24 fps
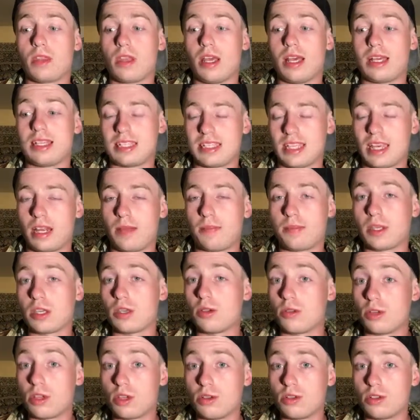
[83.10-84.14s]
a setup that you
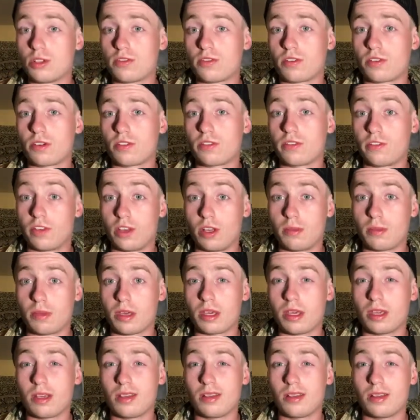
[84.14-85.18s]
would use for
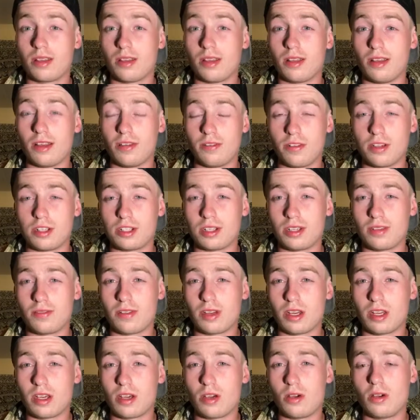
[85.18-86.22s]
filming a fishing
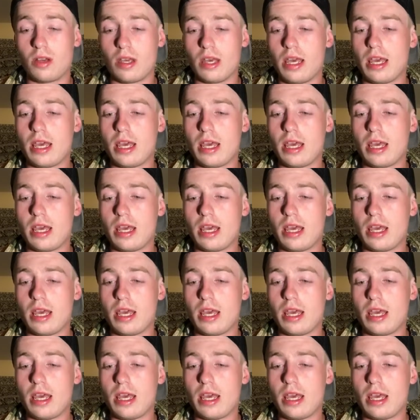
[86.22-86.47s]
video.